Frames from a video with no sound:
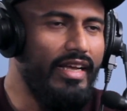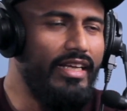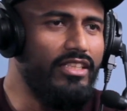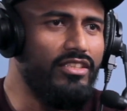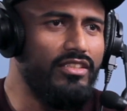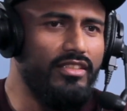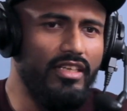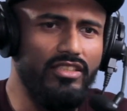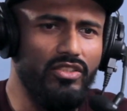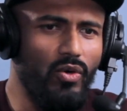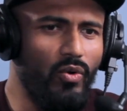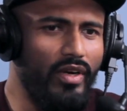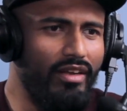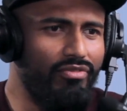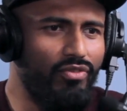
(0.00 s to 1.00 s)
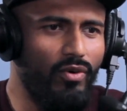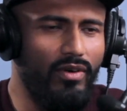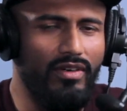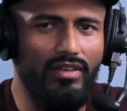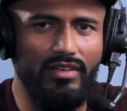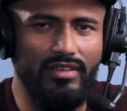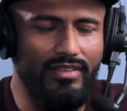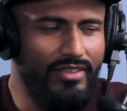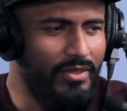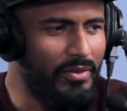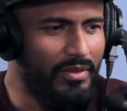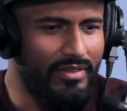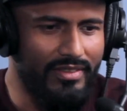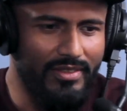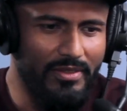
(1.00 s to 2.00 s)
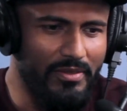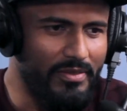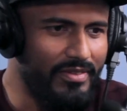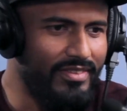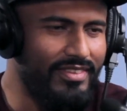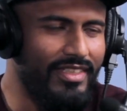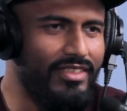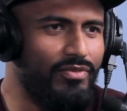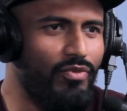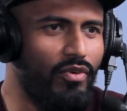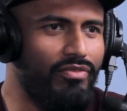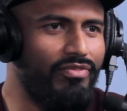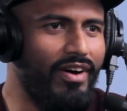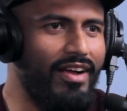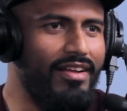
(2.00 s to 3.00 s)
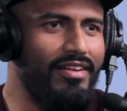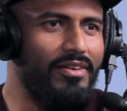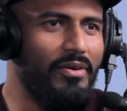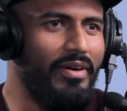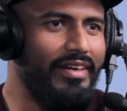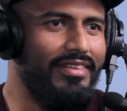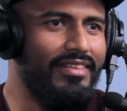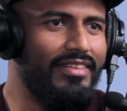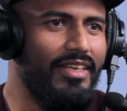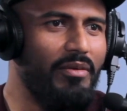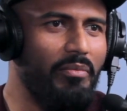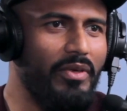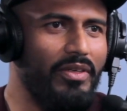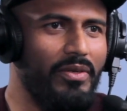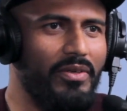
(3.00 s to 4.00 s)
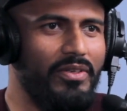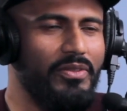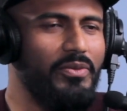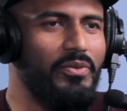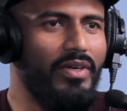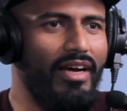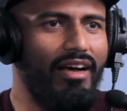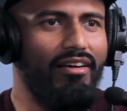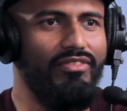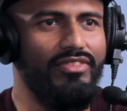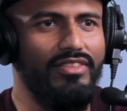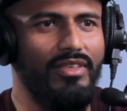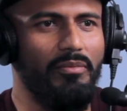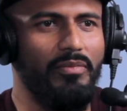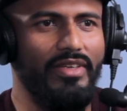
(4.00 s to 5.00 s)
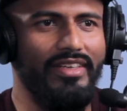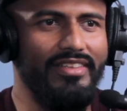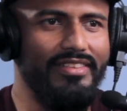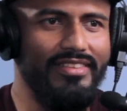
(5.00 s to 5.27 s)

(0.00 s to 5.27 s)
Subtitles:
it's just only for your, just for fun or entertainment, or you have something.